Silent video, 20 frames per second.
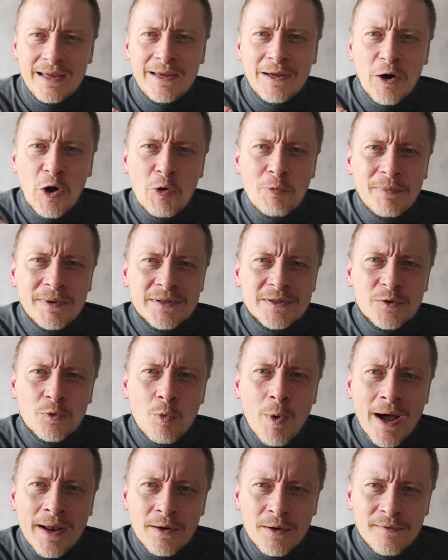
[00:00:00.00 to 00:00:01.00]
He opens
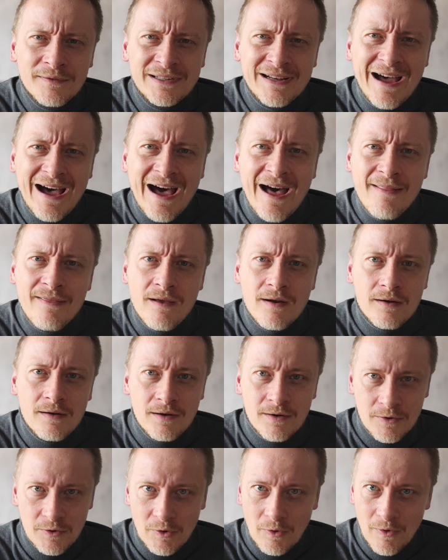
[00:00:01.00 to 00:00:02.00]
one of the
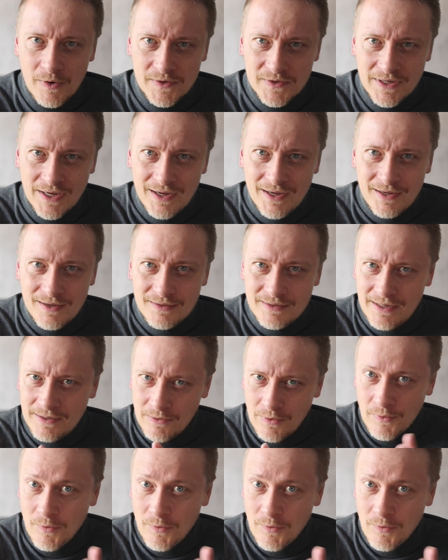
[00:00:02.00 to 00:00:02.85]
other doors, say